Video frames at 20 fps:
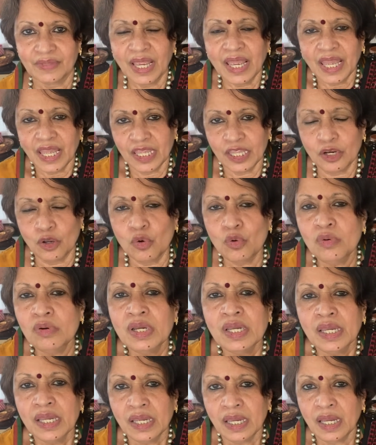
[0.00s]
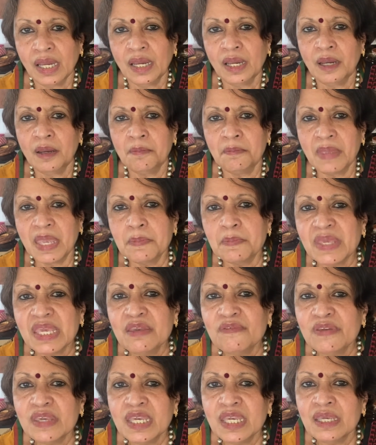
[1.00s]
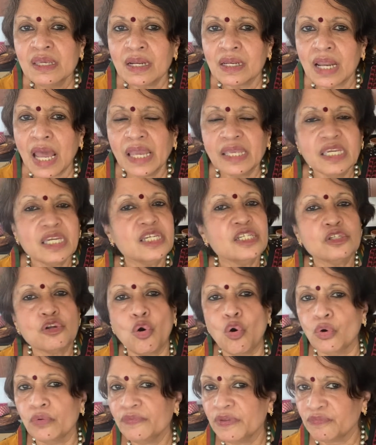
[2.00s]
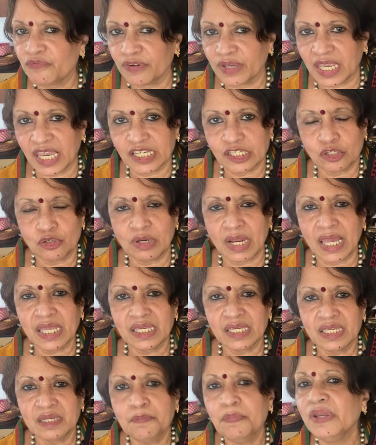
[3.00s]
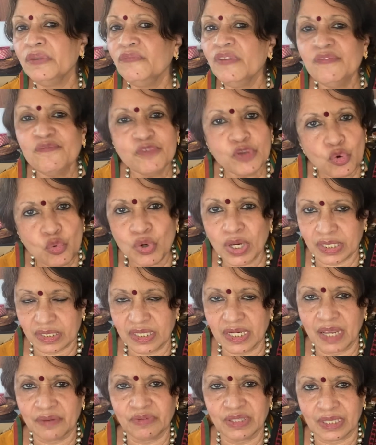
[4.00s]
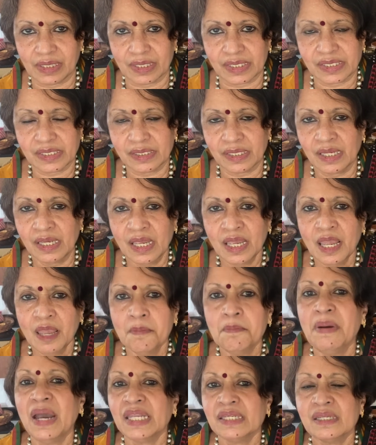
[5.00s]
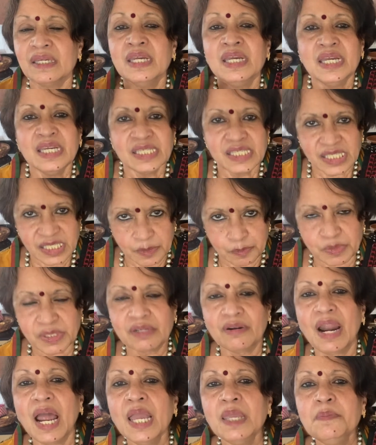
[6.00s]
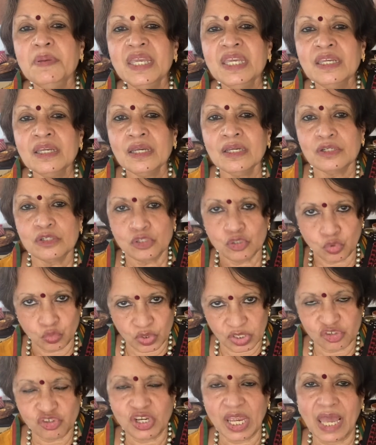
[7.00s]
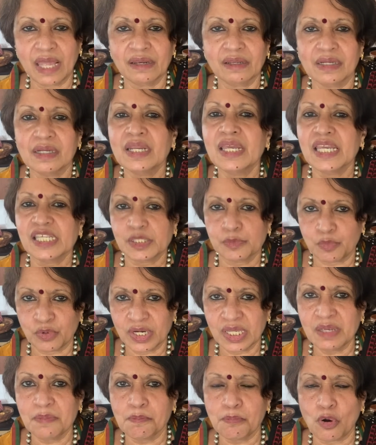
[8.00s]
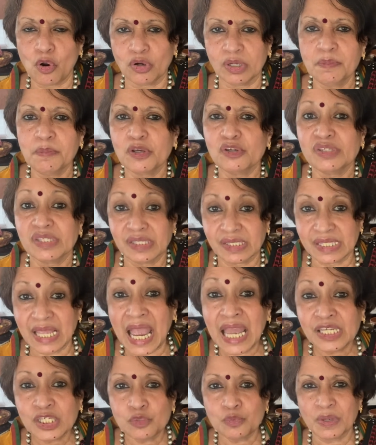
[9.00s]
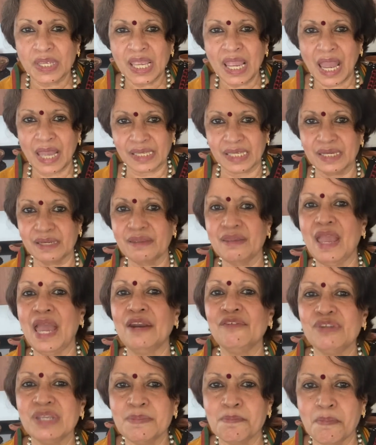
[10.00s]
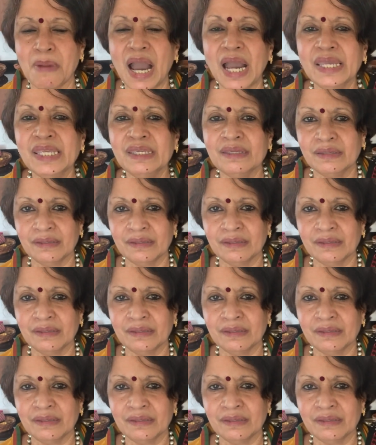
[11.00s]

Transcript: You know, maybe we like it or we forget to like it, but we view it nevertheless. But subscribing to the channel is pretty important, because that way I can carry my